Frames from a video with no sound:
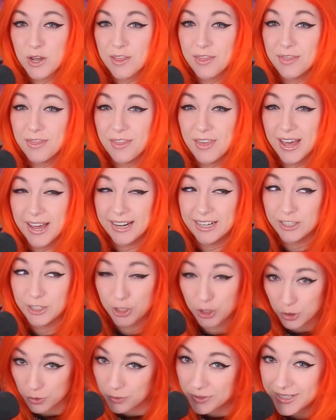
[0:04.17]
that
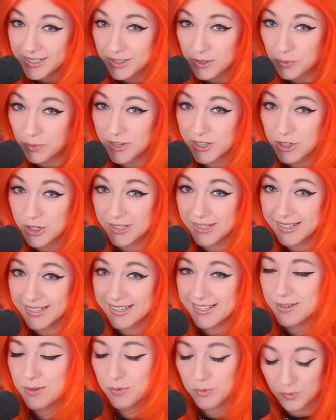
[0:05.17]
you need to
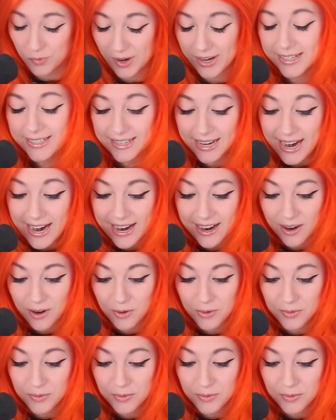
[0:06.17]
wishlist right now.